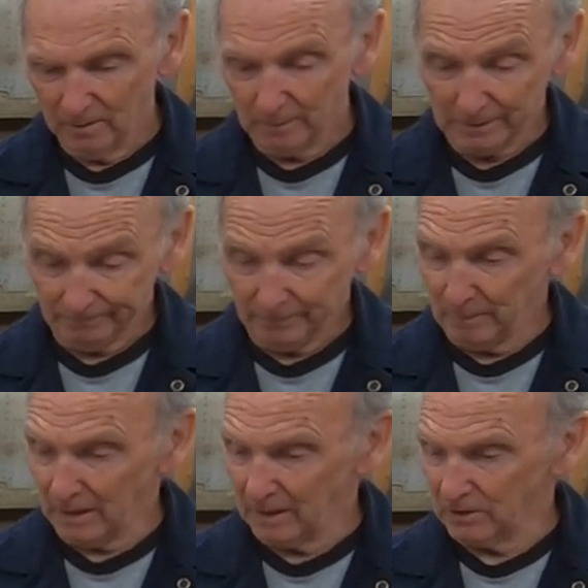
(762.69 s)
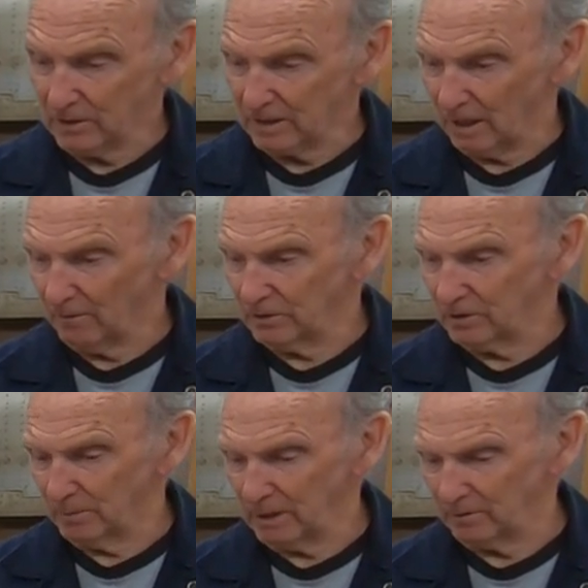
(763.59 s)
But we managed to salvage
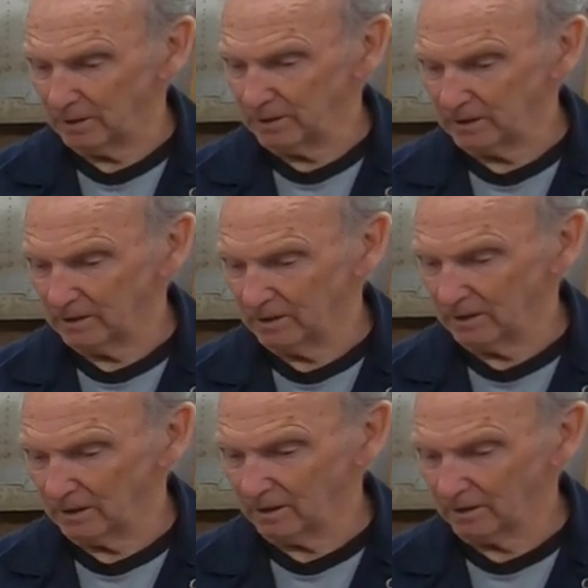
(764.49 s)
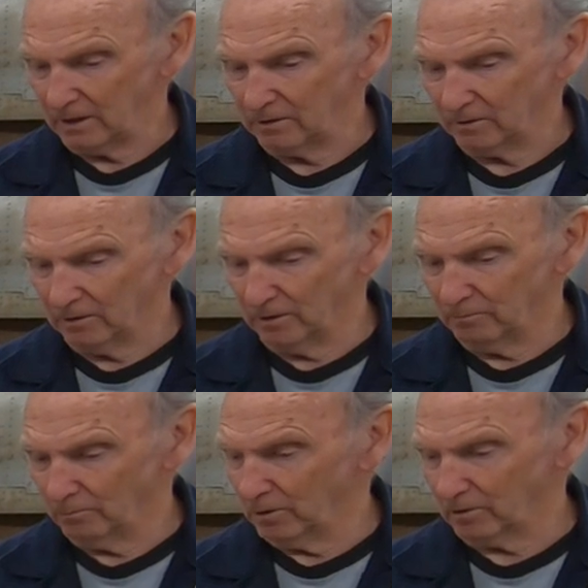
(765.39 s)
them anyways, and uh, I think they're going
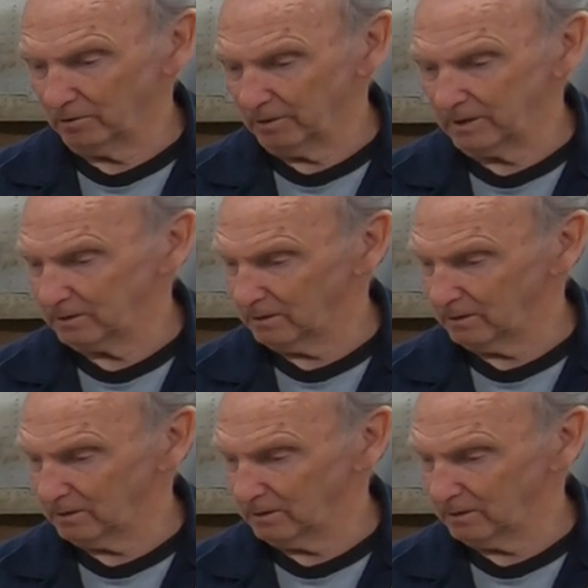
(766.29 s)
to work all right.